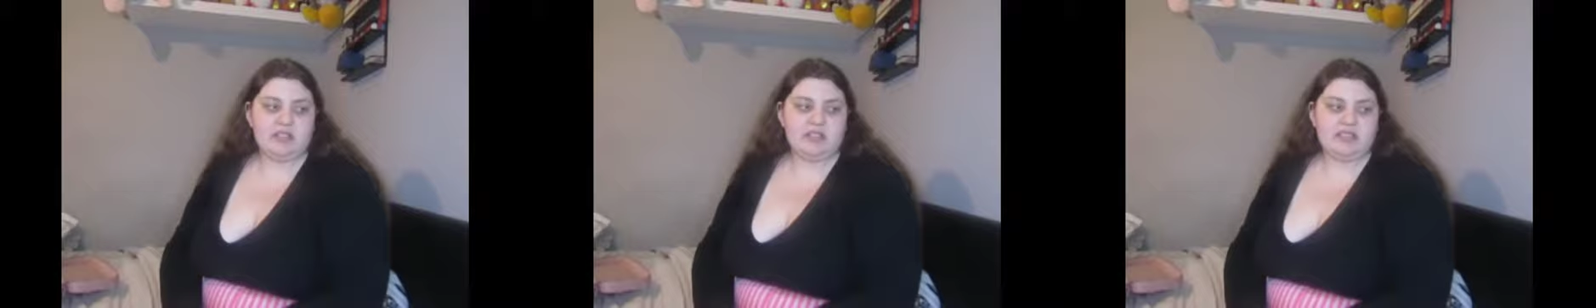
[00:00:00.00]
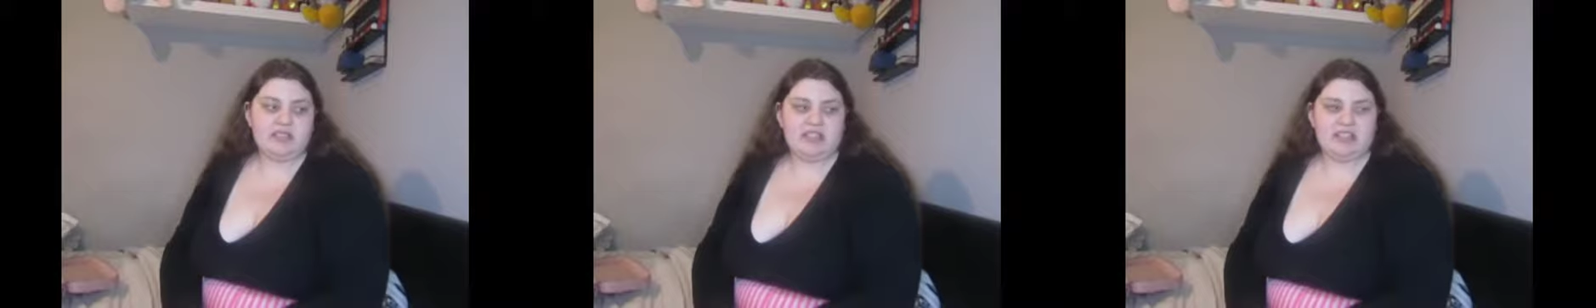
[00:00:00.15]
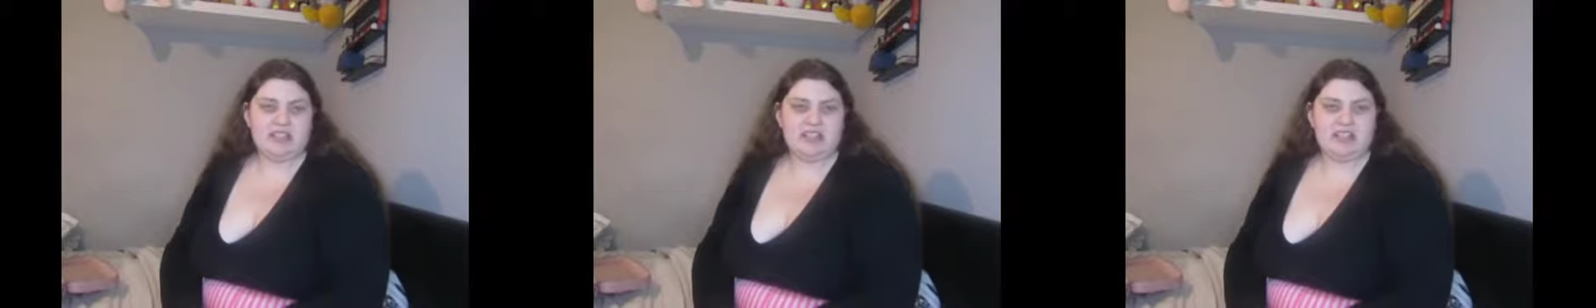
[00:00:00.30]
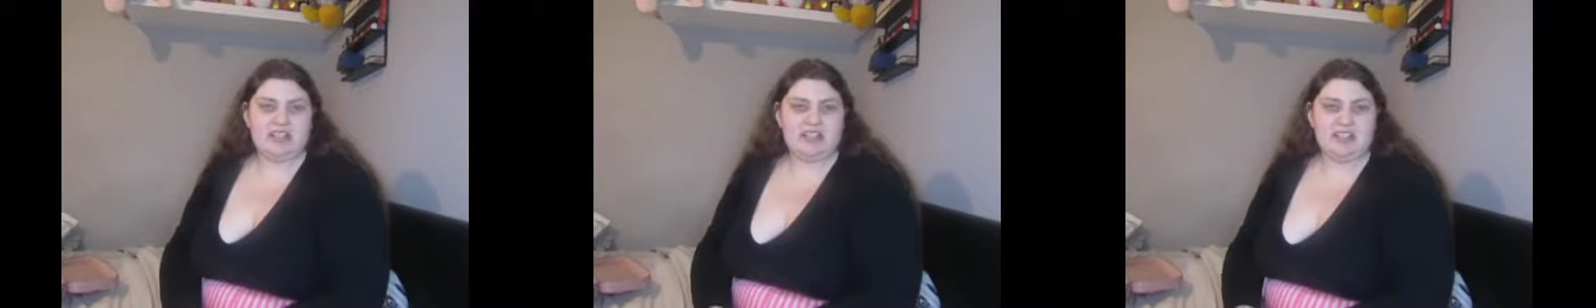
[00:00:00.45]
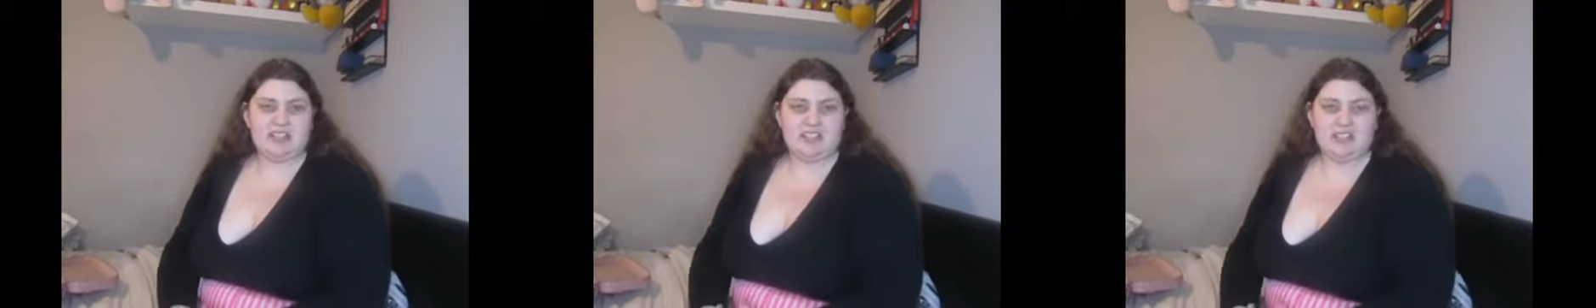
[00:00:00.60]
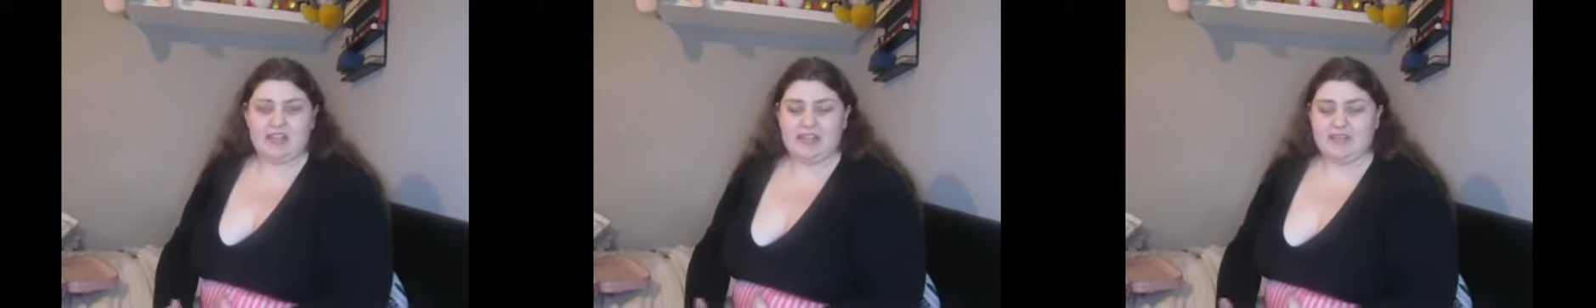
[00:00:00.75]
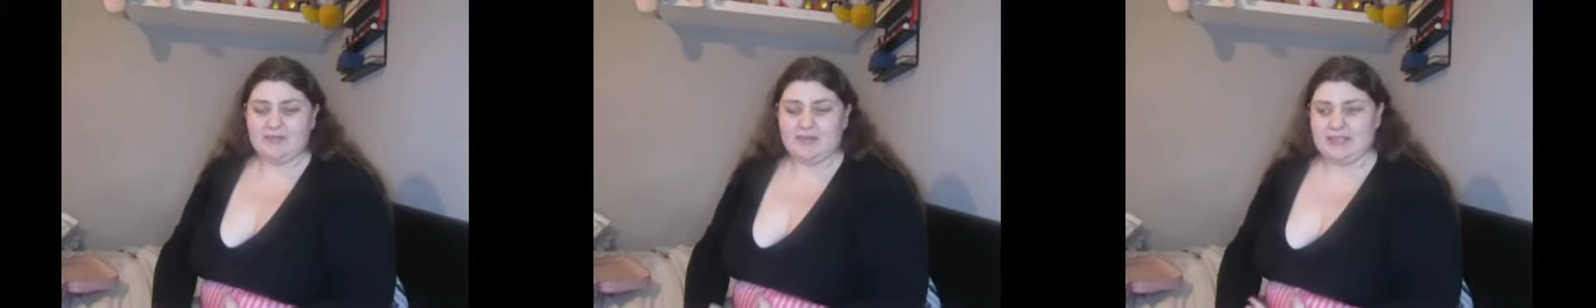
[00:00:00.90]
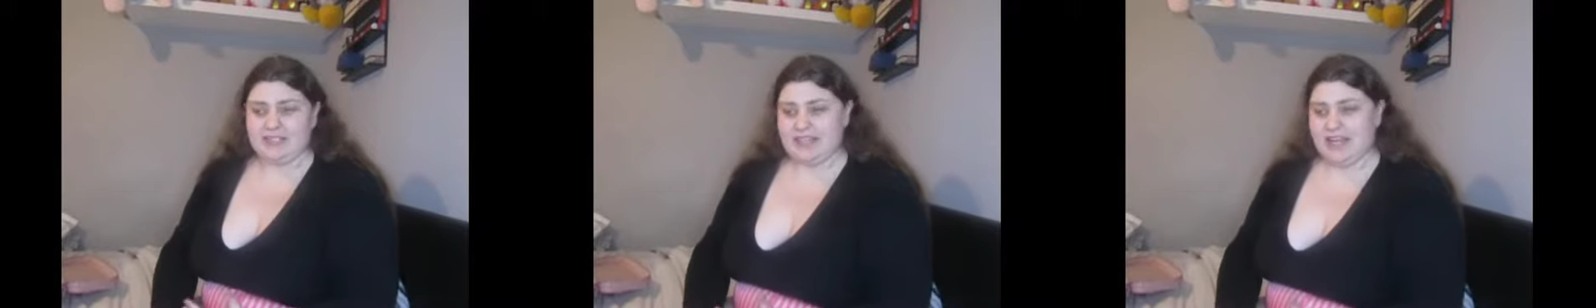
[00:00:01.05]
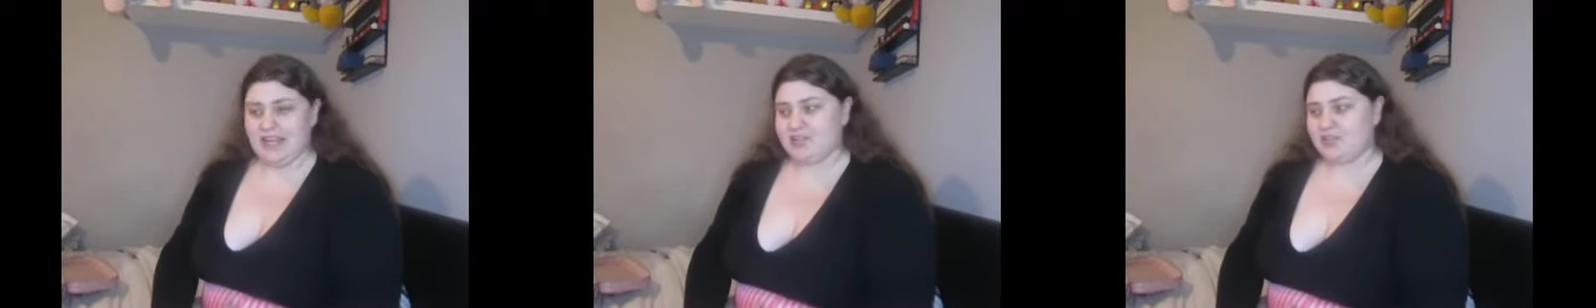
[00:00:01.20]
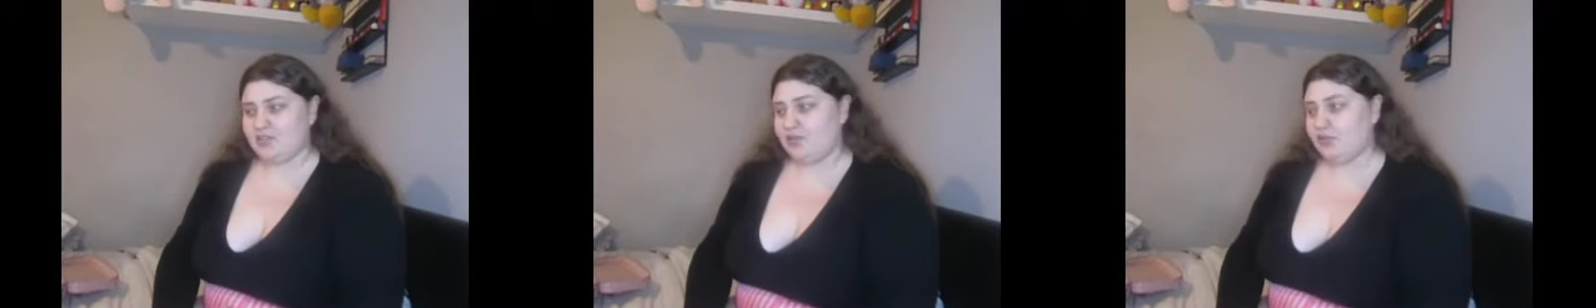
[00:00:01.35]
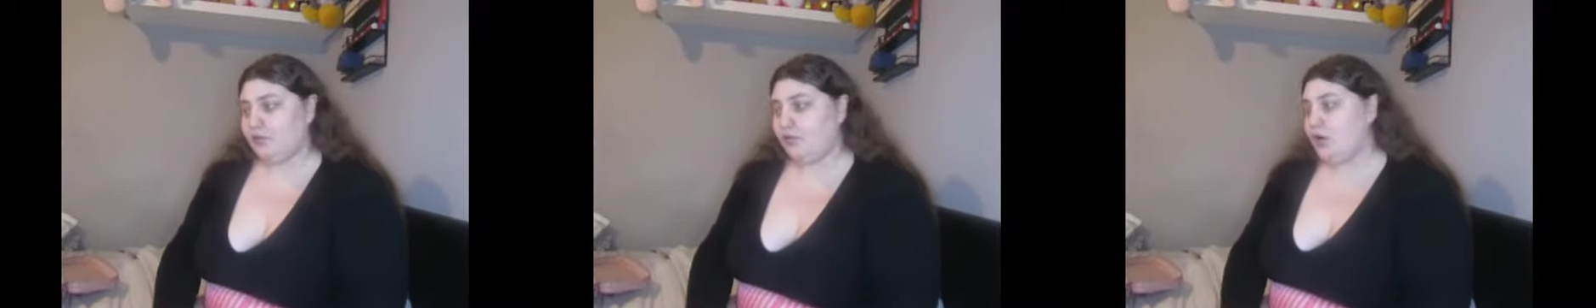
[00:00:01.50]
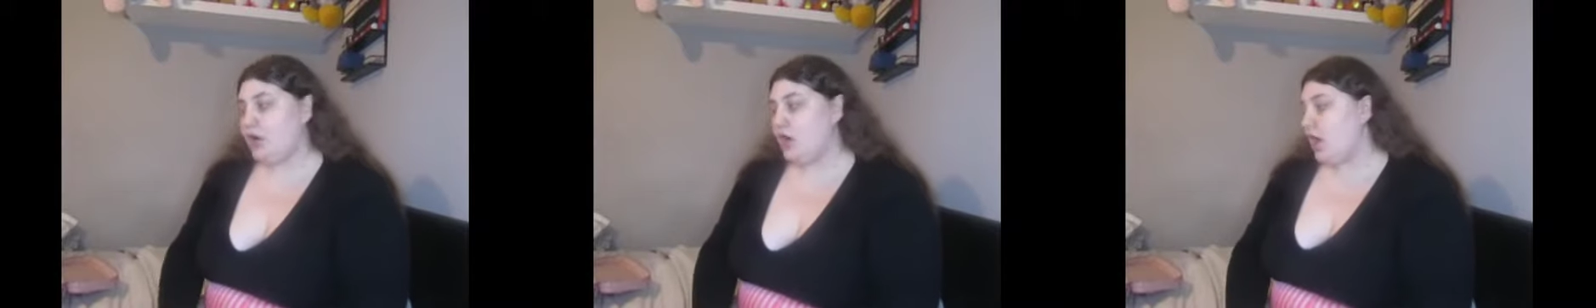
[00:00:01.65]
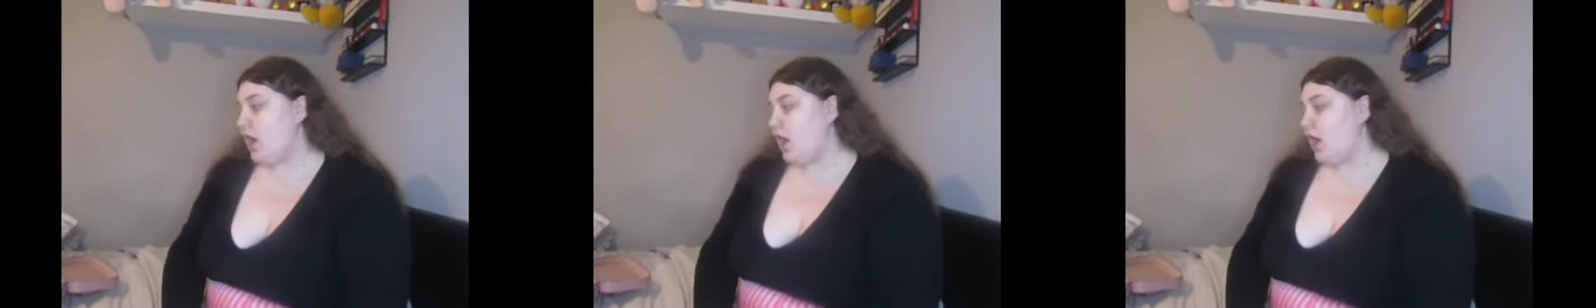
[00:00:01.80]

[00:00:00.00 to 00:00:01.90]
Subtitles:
since I started my channel.